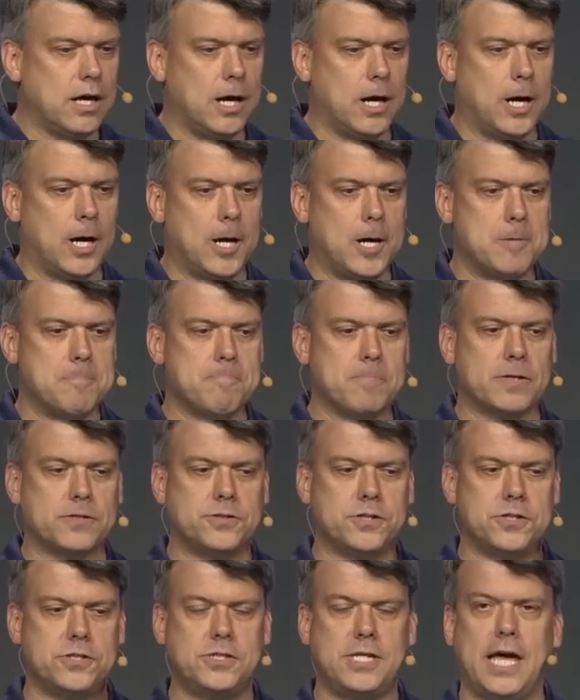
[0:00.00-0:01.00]
um,
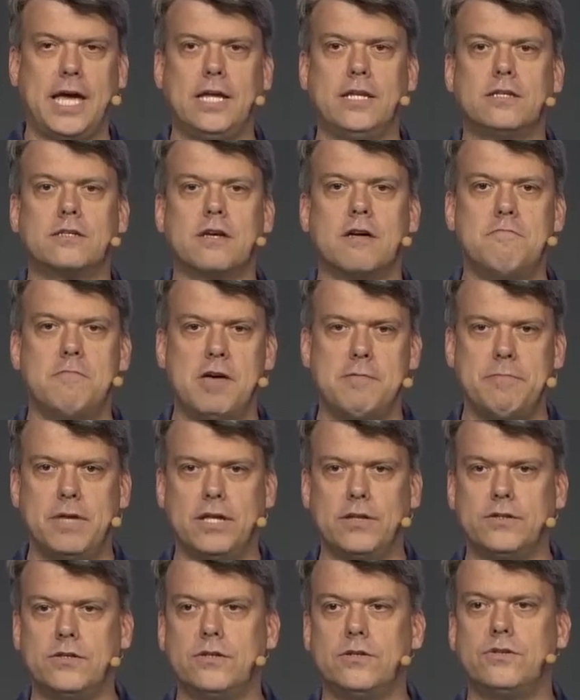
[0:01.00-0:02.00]
sustained
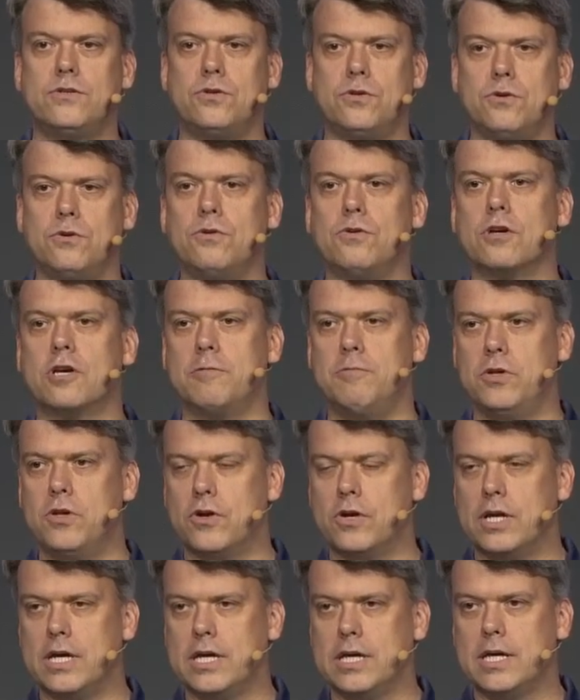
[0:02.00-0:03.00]
commitment to the
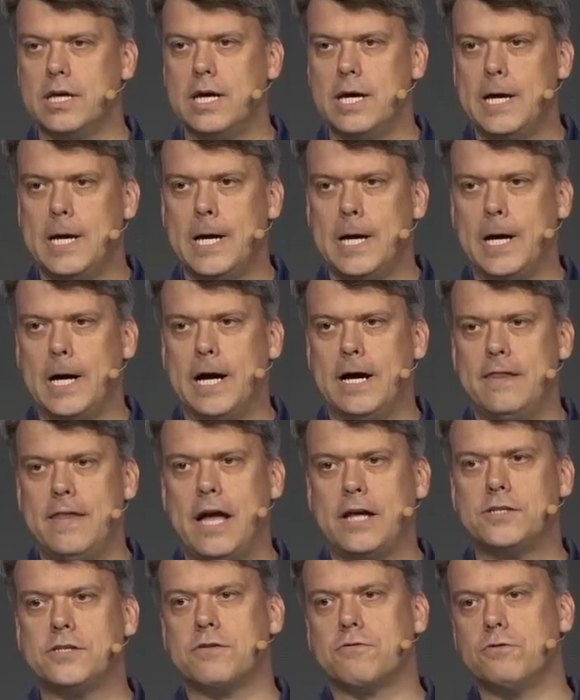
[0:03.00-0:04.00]
community. Uh, and
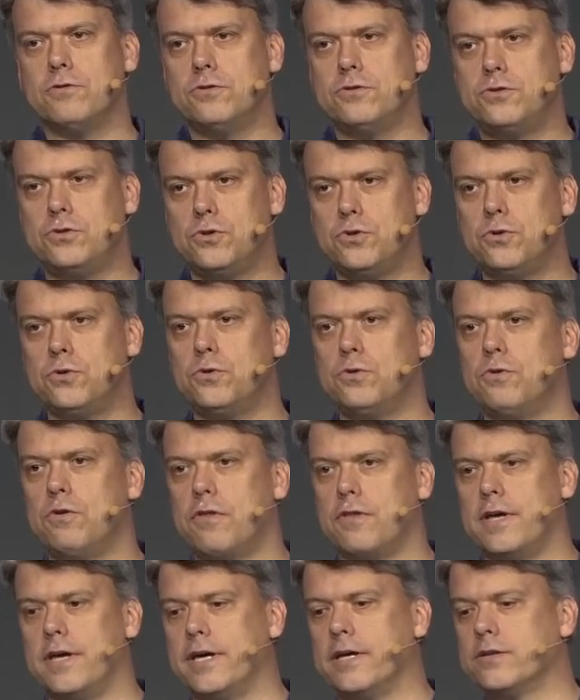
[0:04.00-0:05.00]
that's through two
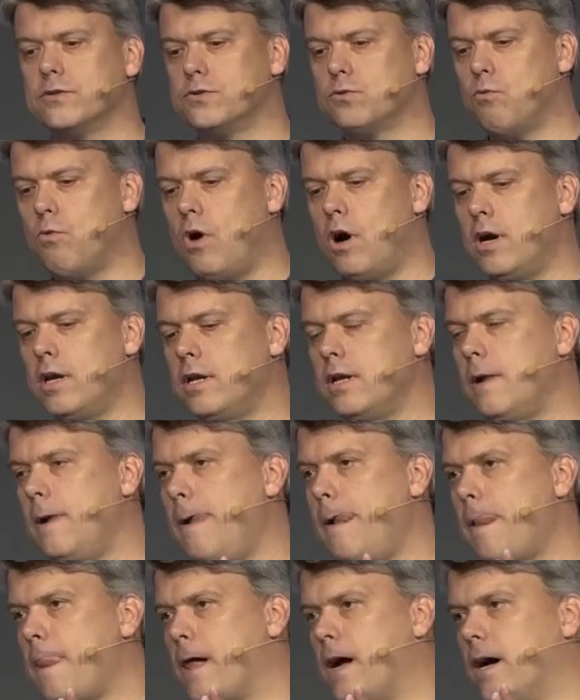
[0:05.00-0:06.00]
things. One,
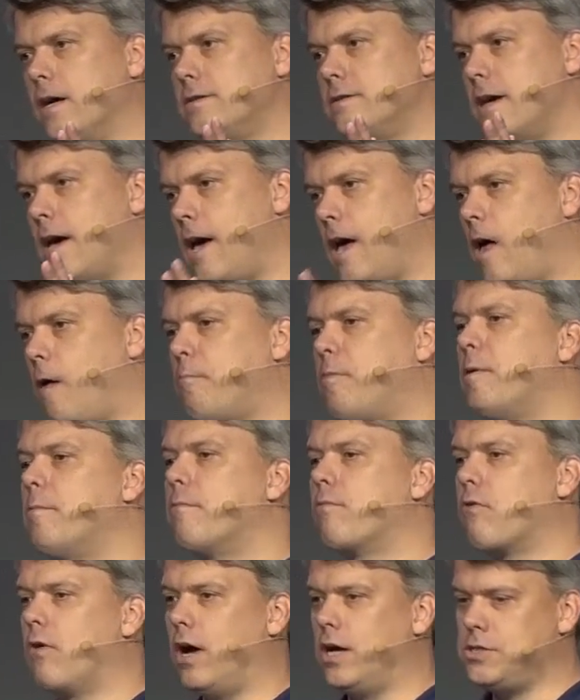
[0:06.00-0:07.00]
uh, to
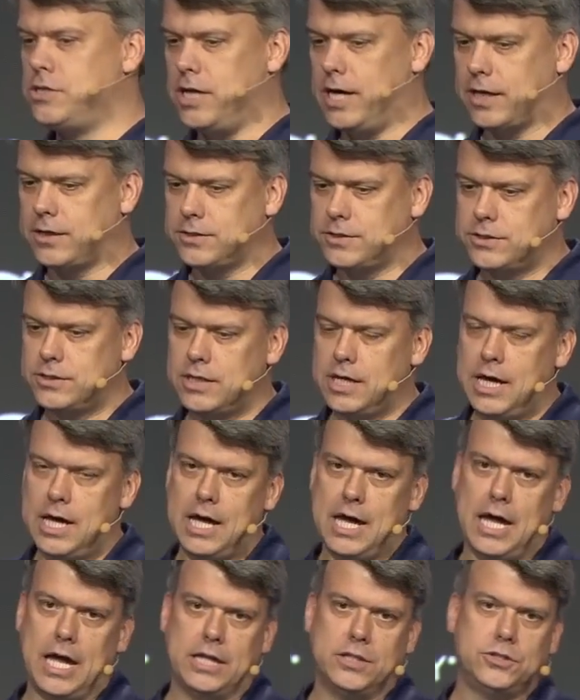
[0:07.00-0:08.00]
help projects,
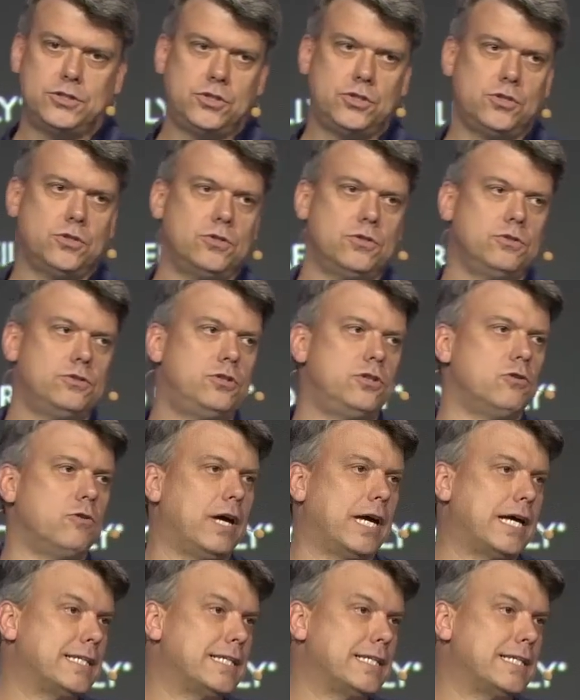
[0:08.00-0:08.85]
and two, to